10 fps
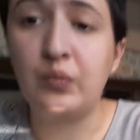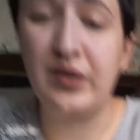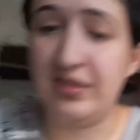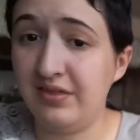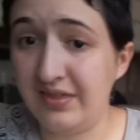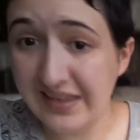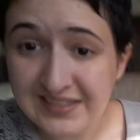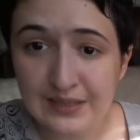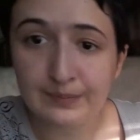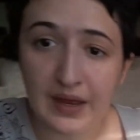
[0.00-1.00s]
with
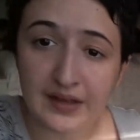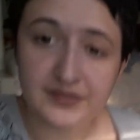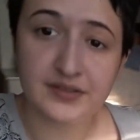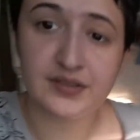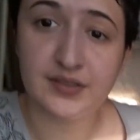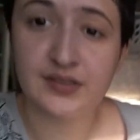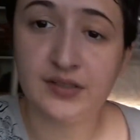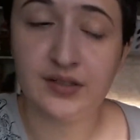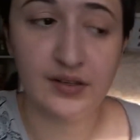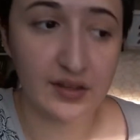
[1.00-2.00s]
this mess
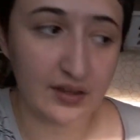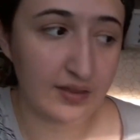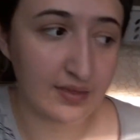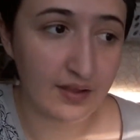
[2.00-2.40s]
in